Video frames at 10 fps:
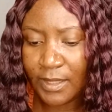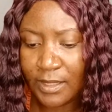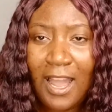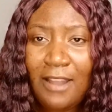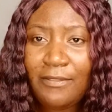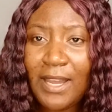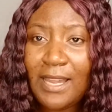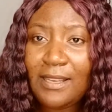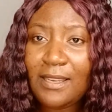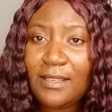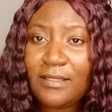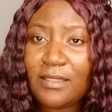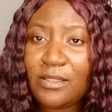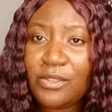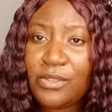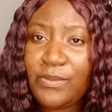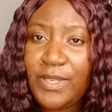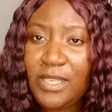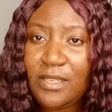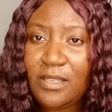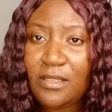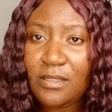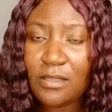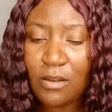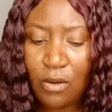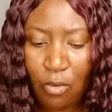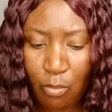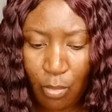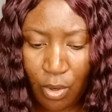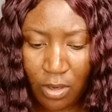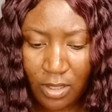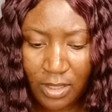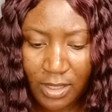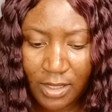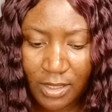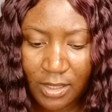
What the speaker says: have at least 3 years or more